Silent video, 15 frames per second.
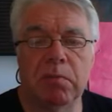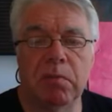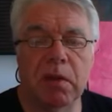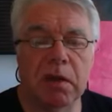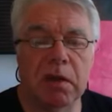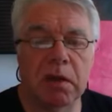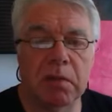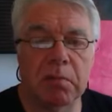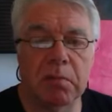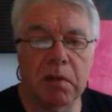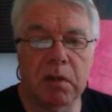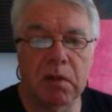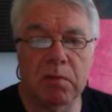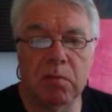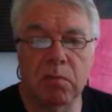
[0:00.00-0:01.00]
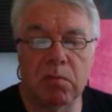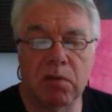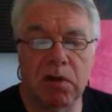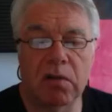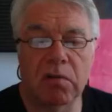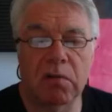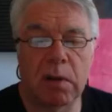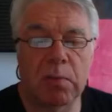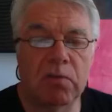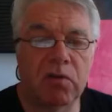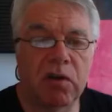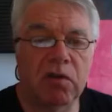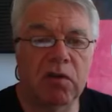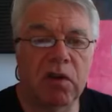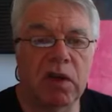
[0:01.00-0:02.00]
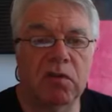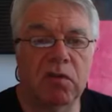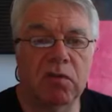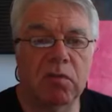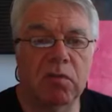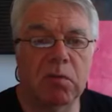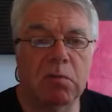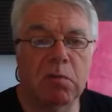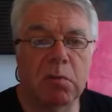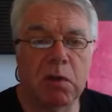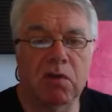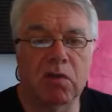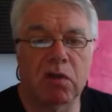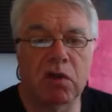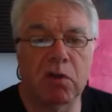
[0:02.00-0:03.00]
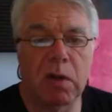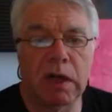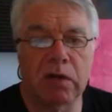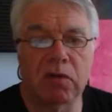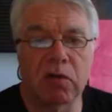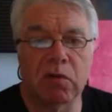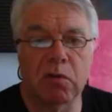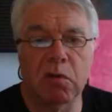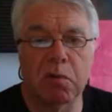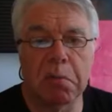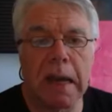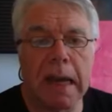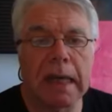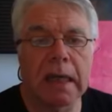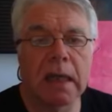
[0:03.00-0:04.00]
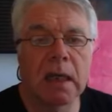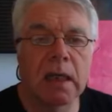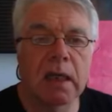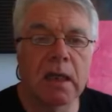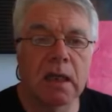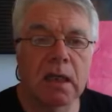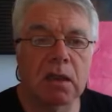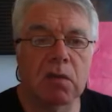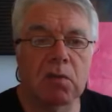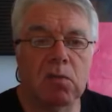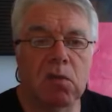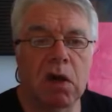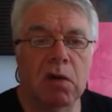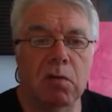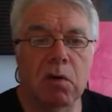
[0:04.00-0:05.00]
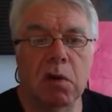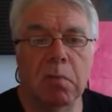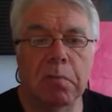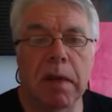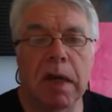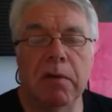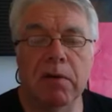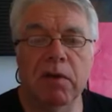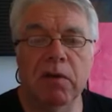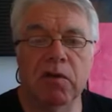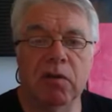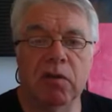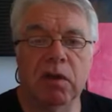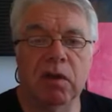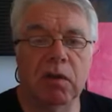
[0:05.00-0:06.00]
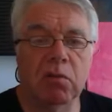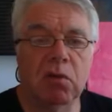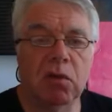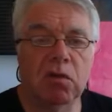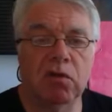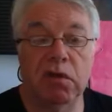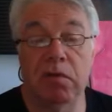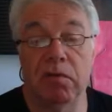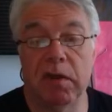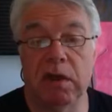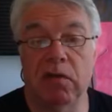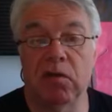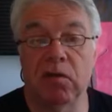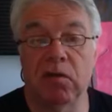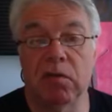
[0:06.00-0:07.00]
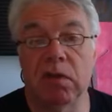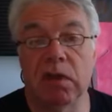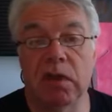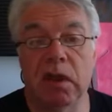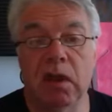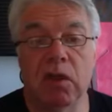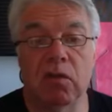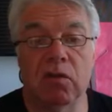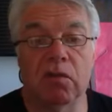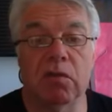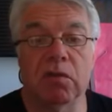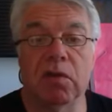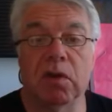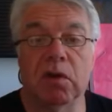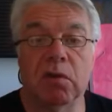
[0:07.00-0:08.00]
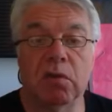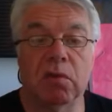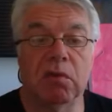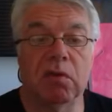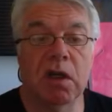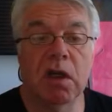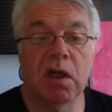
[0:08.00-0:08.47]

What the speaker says: a representation from the Motorcycle Action Group, MAG, that wire rope barriers, whilst effective for large vehicles,